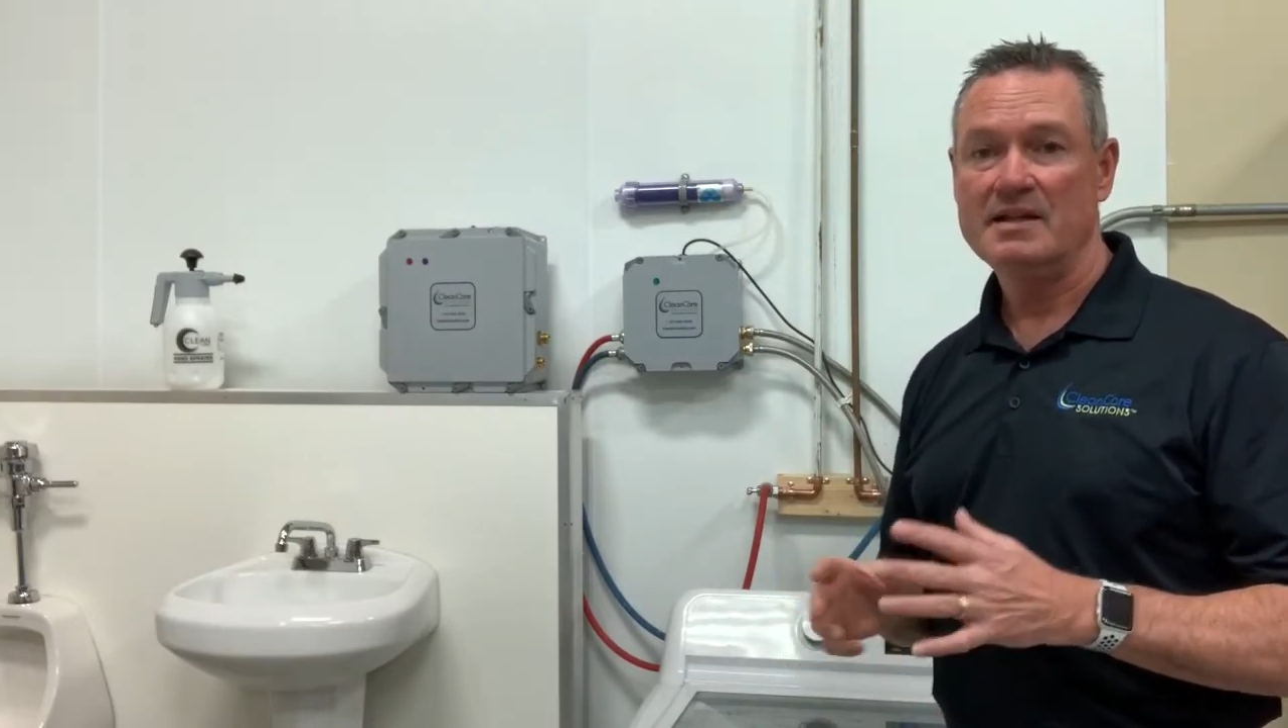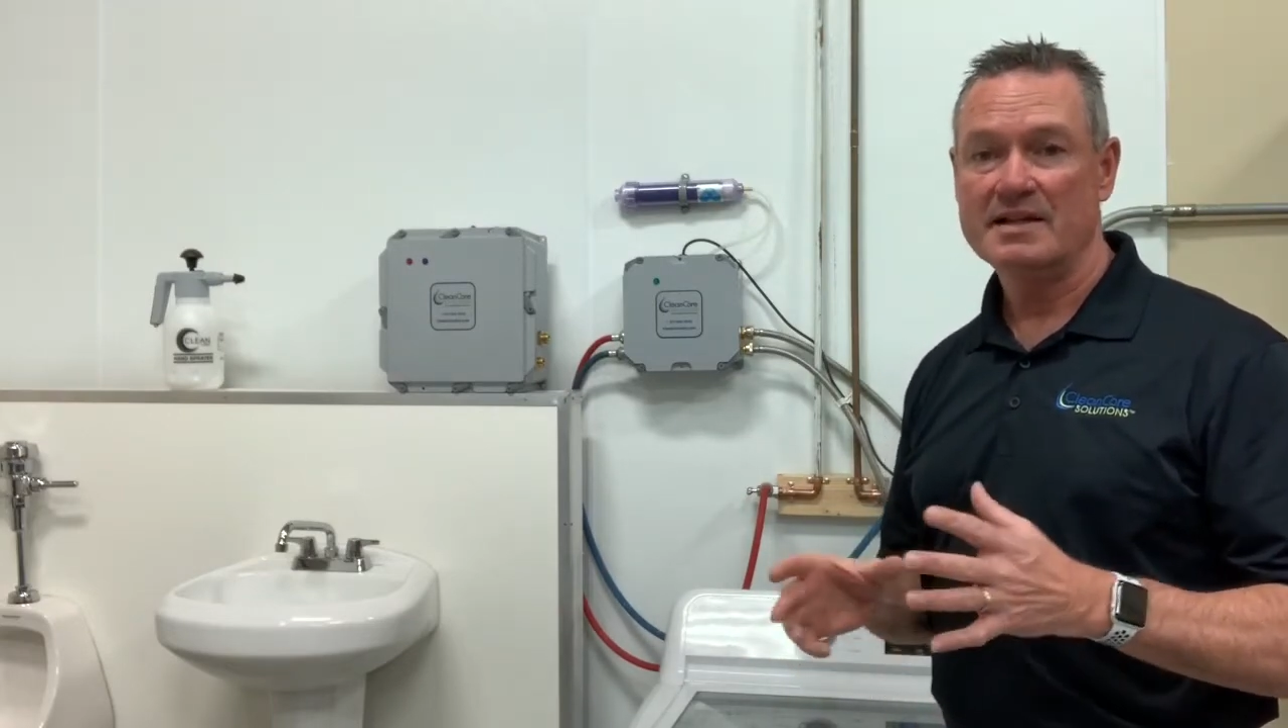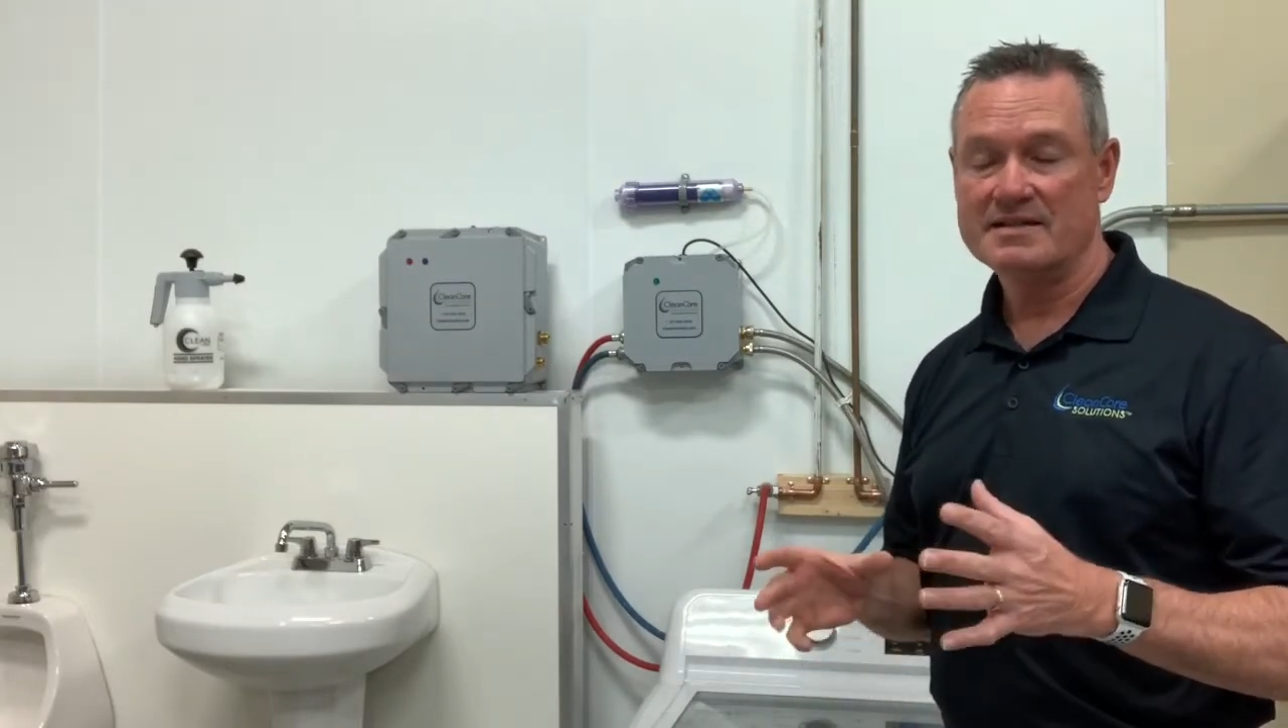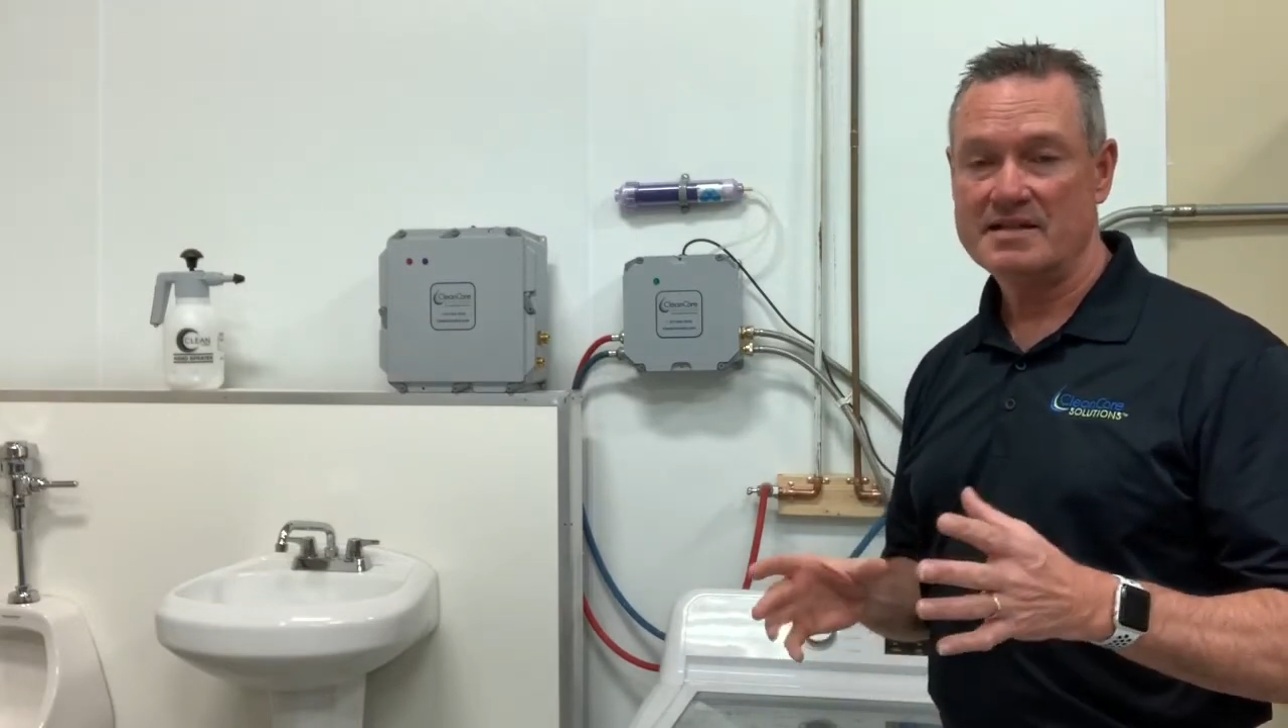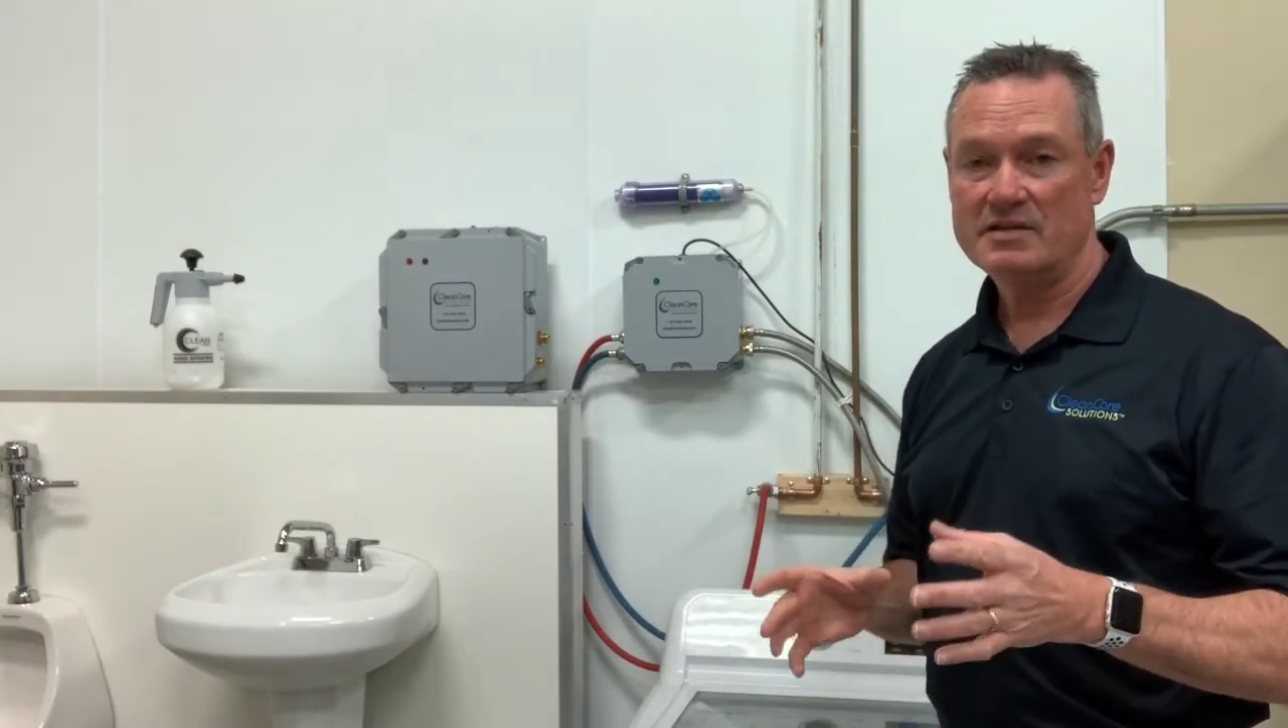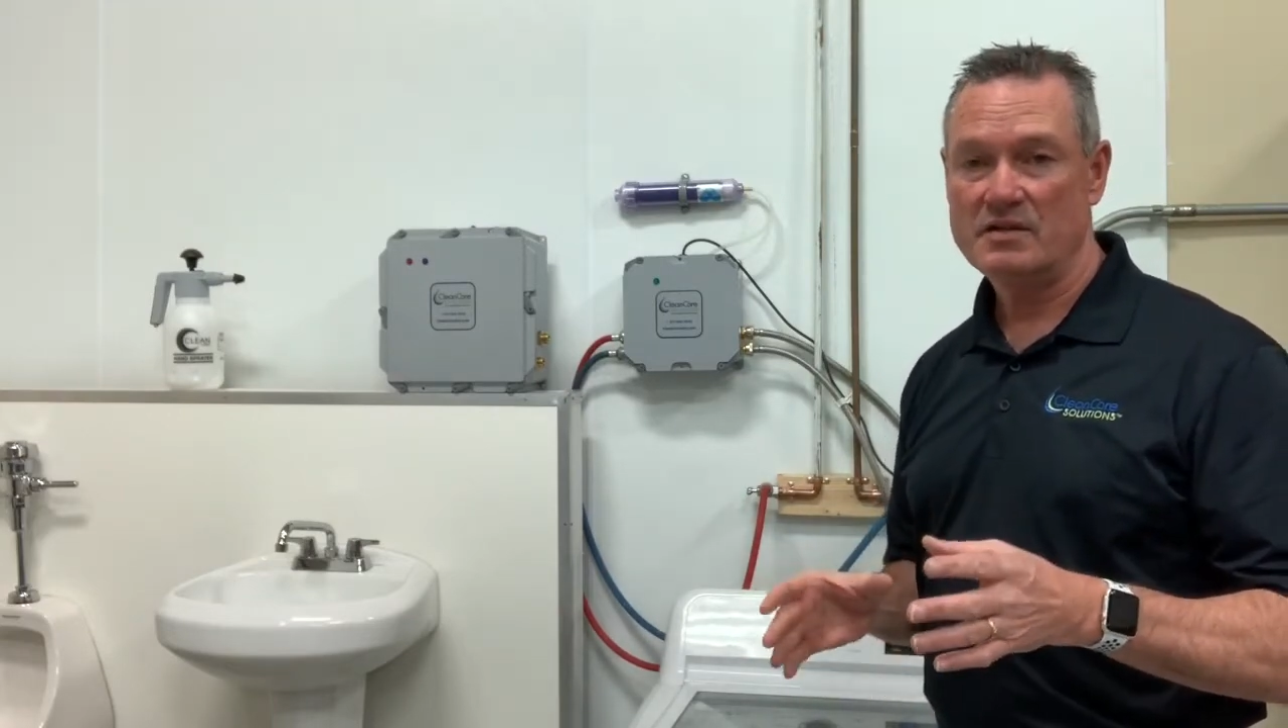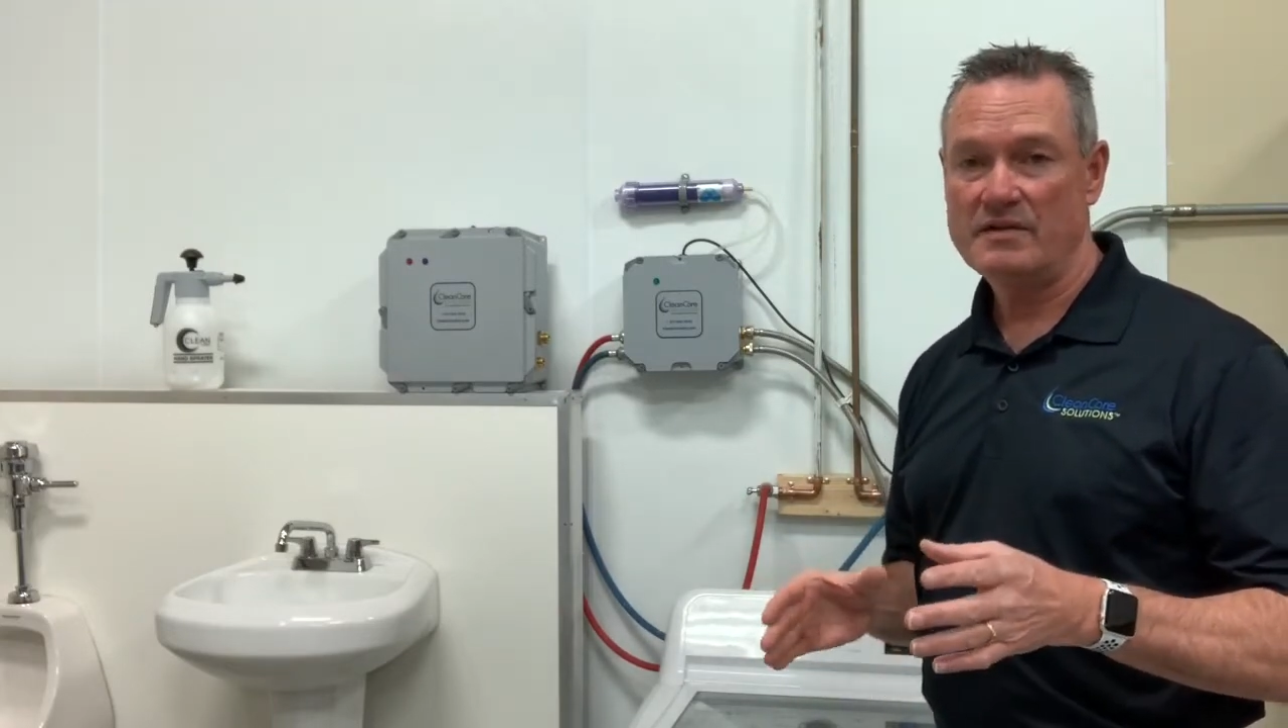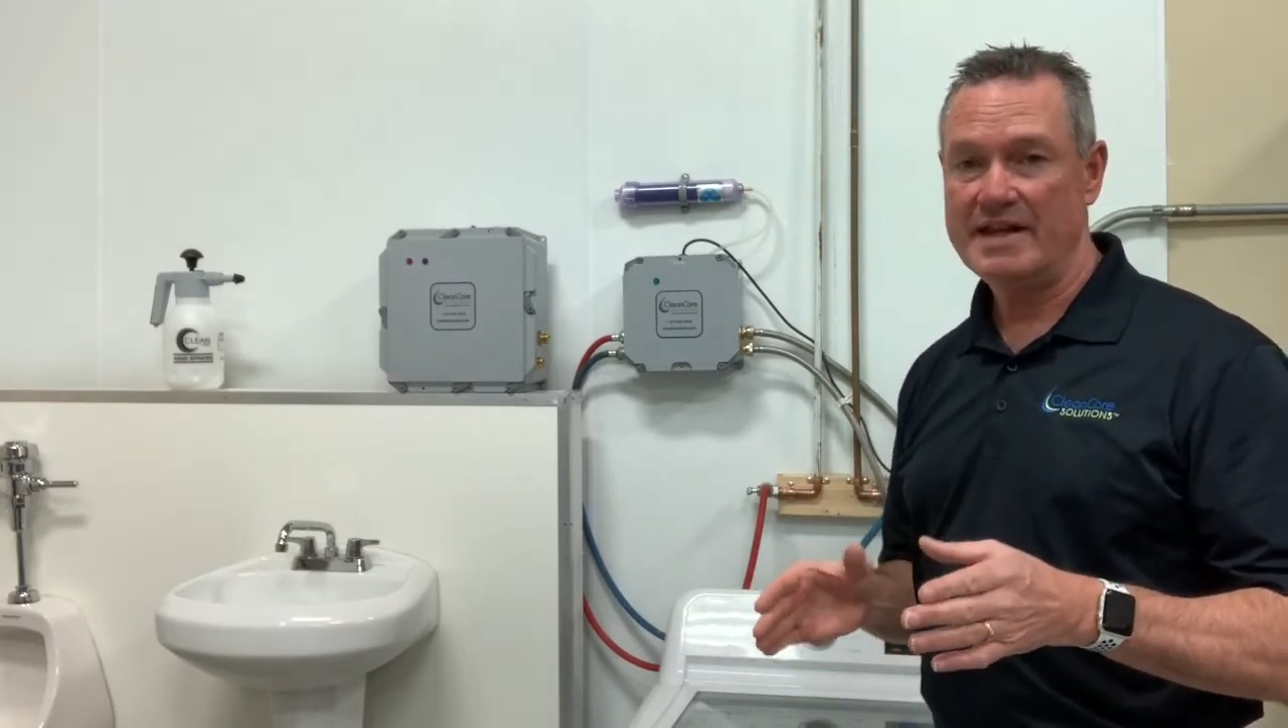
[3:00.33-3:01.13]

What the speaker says: until